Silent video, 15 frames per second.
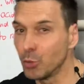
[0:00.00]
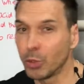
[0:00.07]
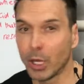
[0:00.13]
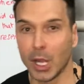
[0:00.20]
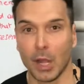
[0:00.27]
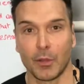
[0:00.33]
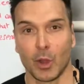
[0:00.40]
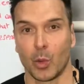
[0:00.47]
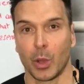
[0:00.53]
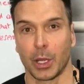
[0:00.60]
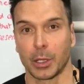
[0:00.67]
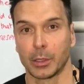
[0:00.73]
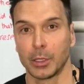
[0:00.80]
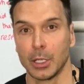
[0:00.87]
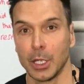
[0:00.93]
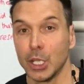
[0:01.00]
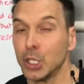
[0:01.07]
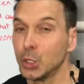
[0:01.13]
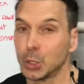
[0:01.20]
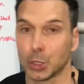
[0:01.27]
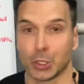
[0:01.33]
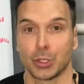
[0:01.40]
recover quicker,
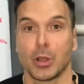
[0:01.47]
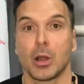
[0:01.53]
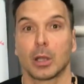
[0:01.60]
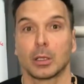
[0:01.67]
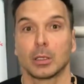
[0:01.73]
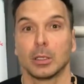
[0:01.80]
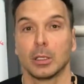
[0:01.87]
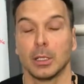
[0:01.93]
you're stronger,